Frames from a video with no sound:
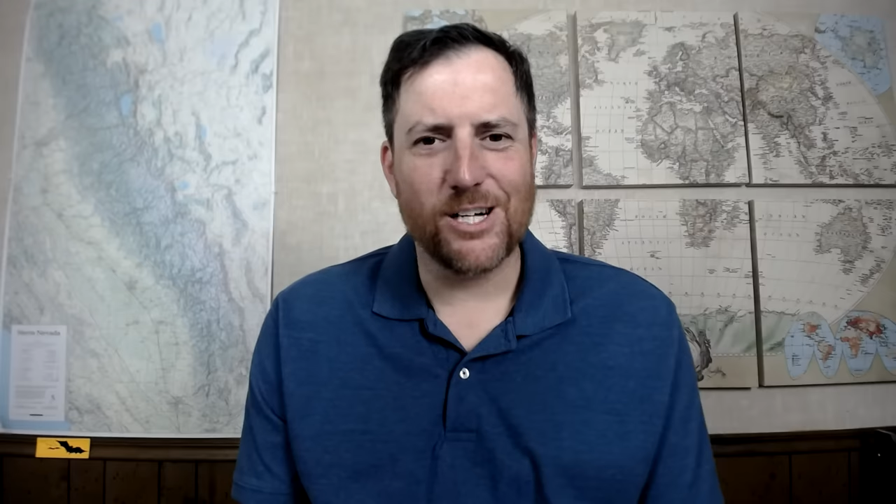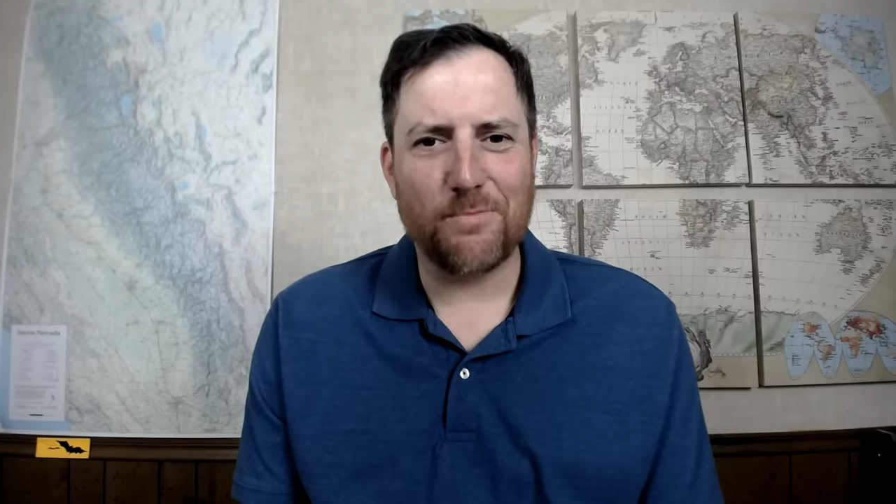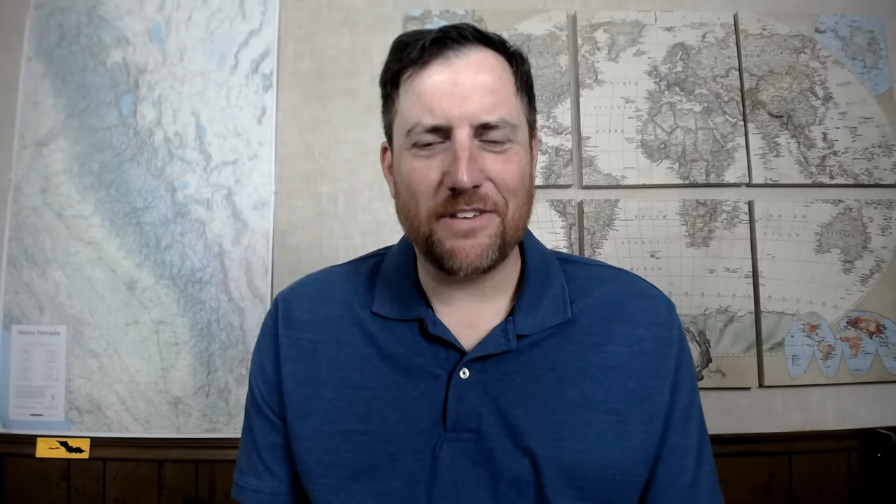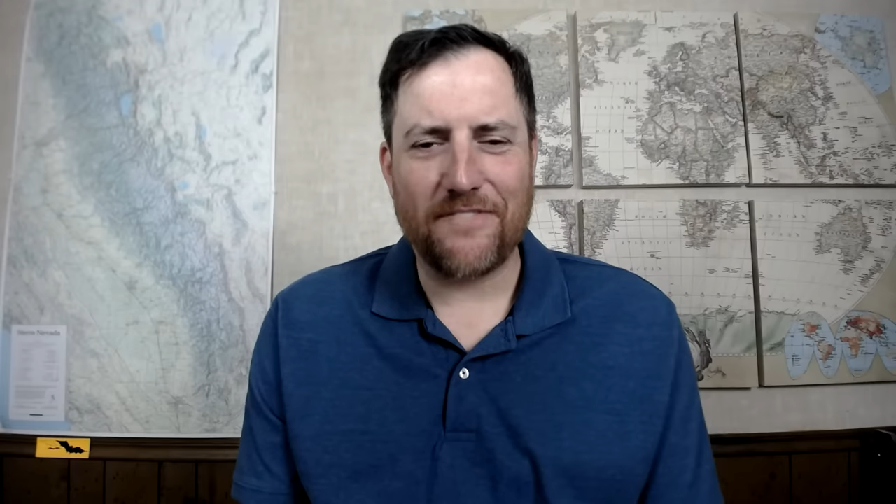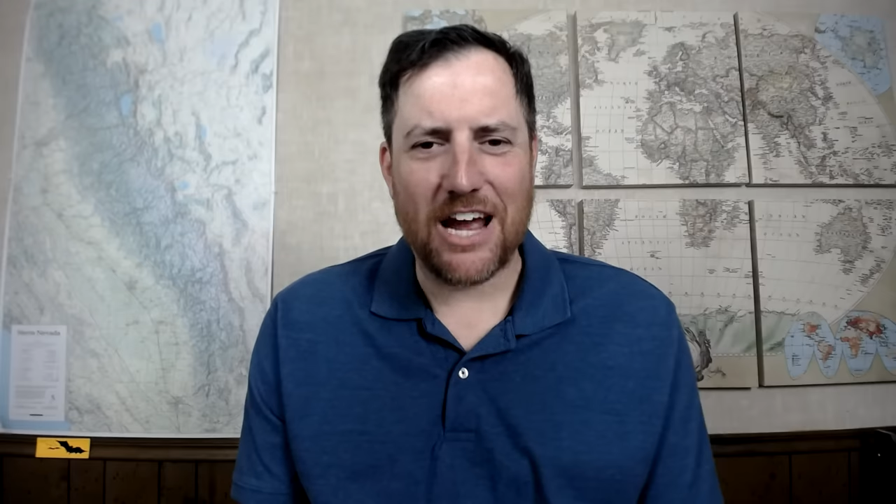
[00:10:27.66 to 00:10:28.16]
I
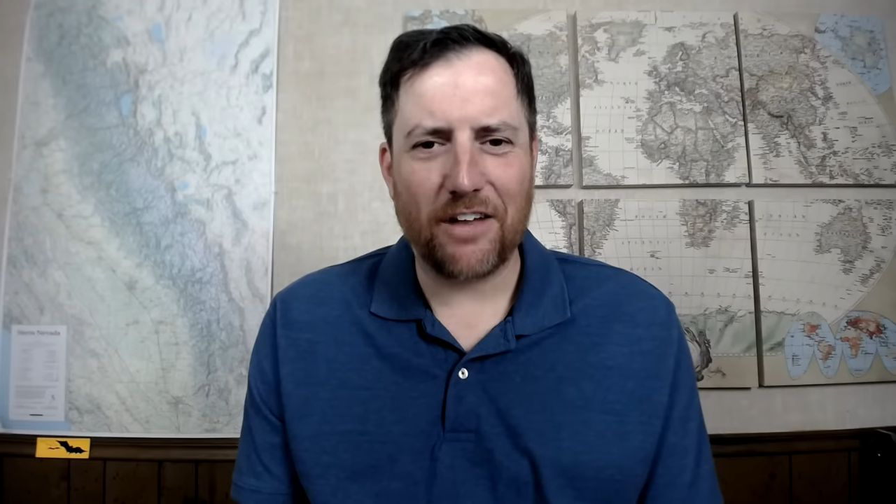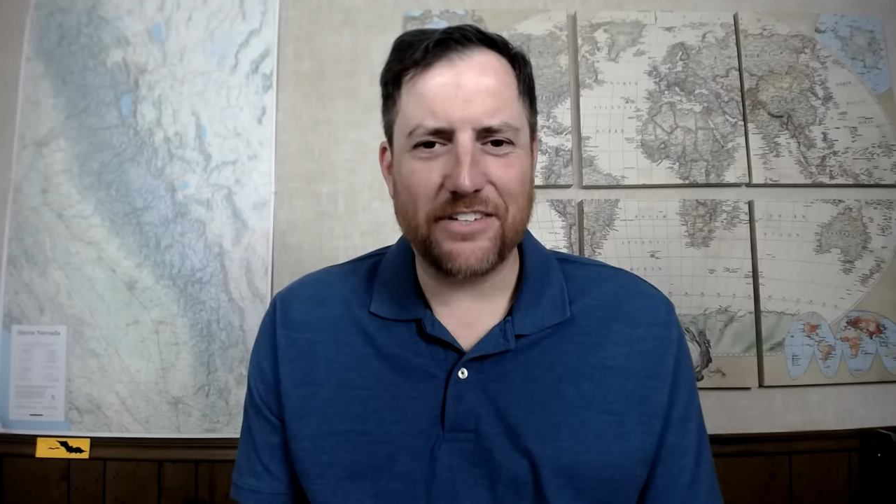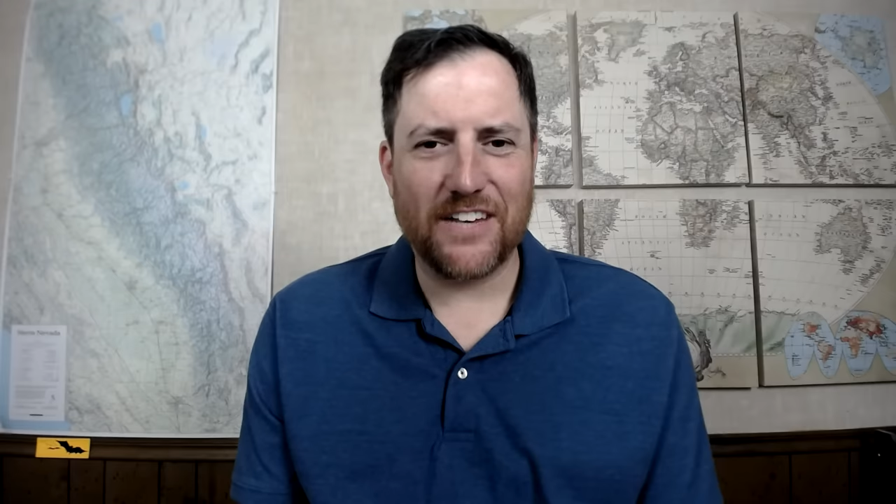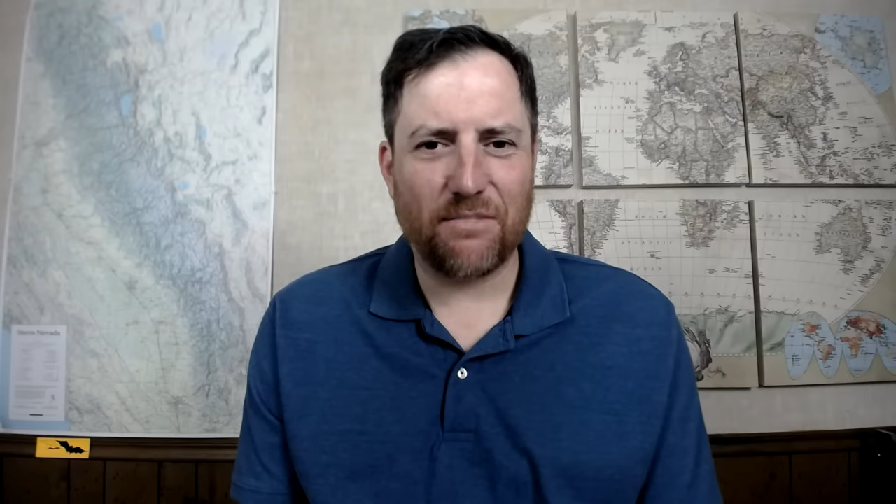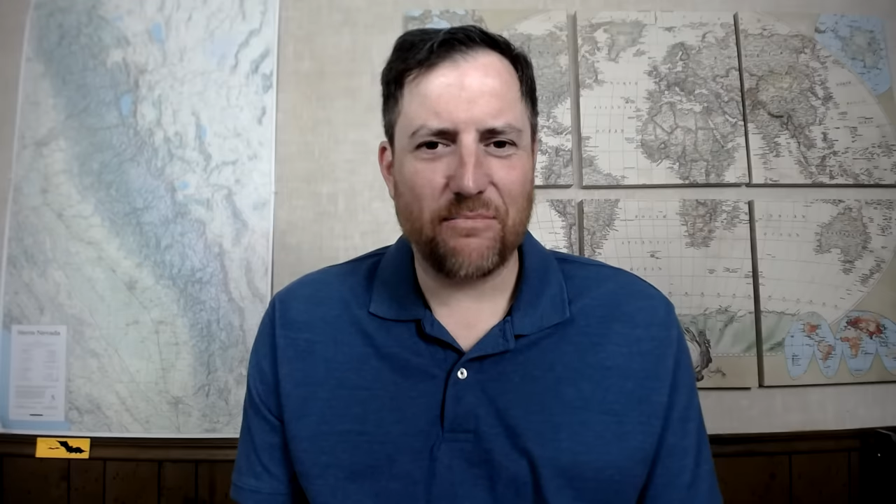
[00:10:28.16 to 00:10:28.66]
hope you
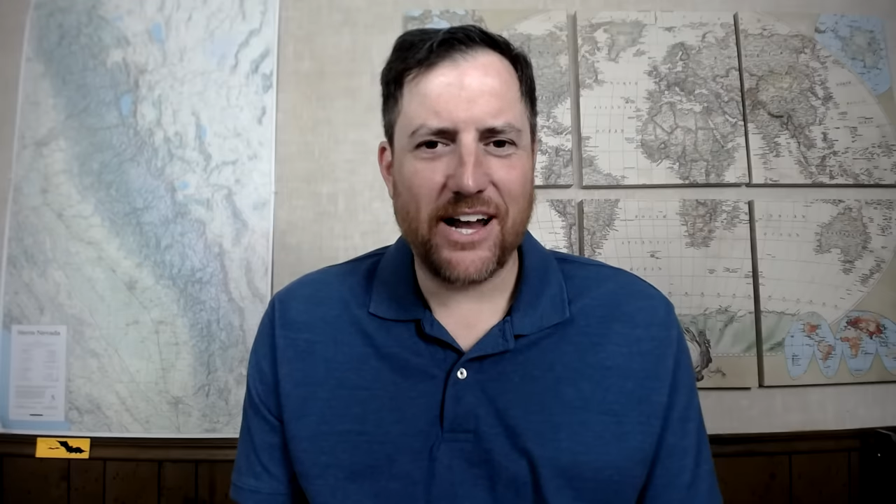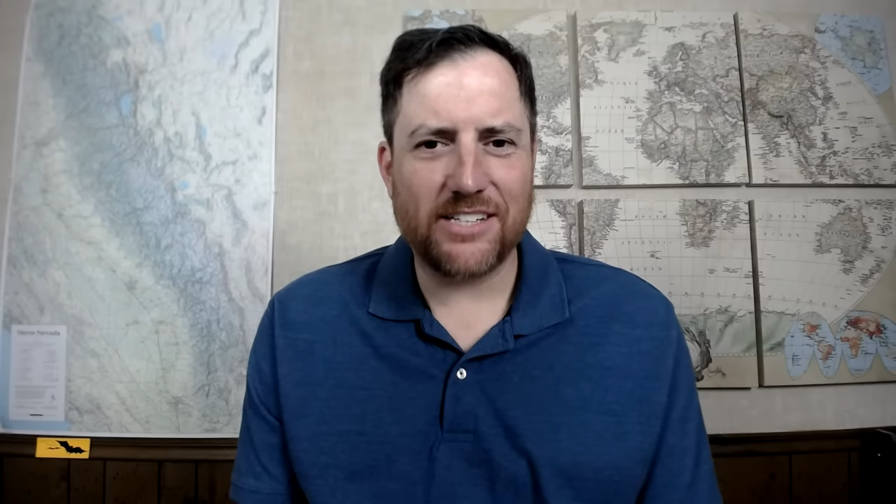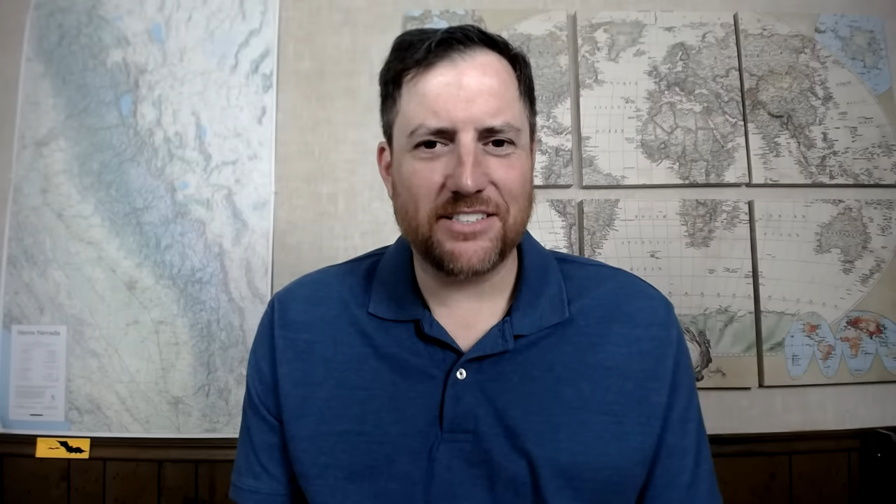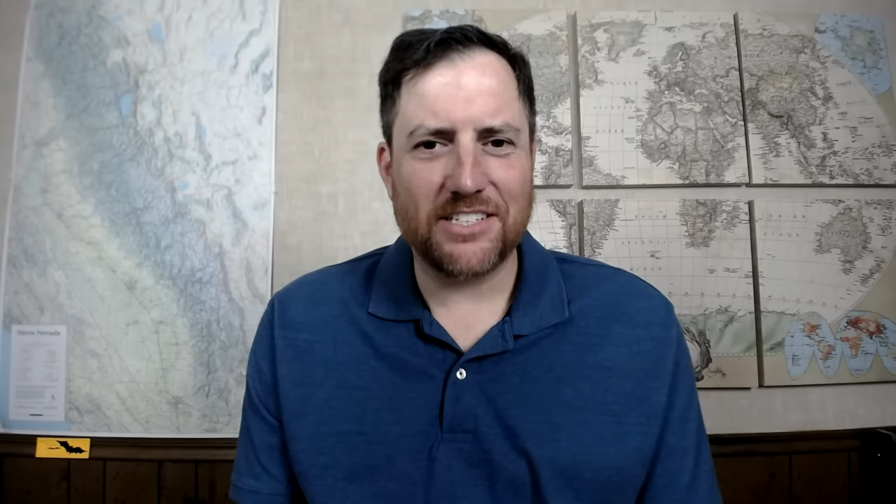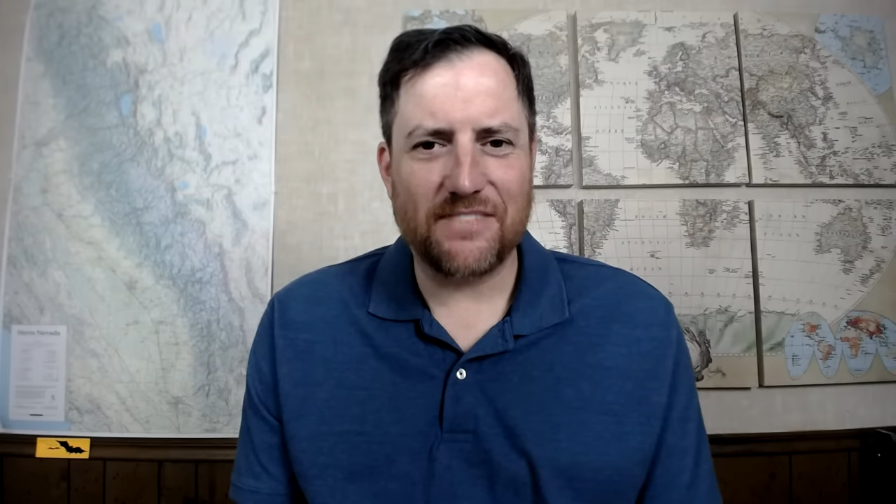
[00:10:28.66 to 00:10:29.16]
found the information